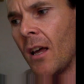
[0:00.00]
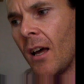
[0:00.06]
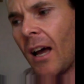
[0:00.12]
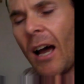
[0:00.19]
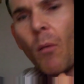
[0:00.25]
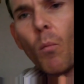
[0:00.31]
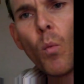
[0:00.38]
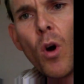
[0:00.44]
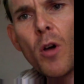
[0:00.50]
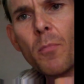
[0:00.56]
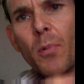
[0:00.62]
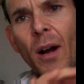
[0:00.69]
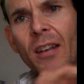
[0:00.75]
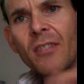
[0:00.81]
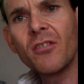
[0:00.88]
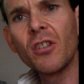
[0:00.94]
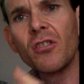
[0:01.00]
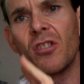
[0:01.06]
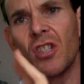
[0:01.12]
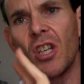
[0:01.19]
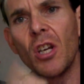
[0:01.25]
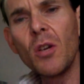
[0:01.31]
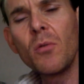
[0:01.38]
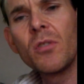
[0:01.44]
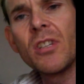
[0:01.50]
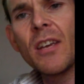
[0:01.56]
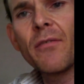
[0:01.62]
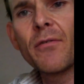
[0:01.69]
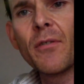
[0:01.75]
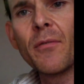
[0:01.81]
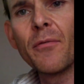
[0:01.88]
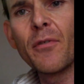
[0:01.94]
And WordPress does two
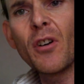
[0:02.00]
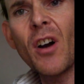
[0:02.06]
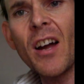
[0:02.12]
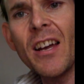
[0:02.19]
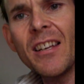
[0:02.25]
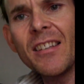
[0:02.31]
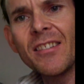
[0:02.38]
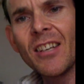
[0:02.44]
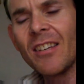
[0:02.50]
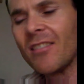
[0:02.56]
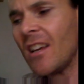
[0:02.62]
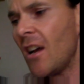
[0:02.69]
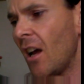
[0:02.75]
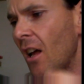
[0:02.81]
different varieties.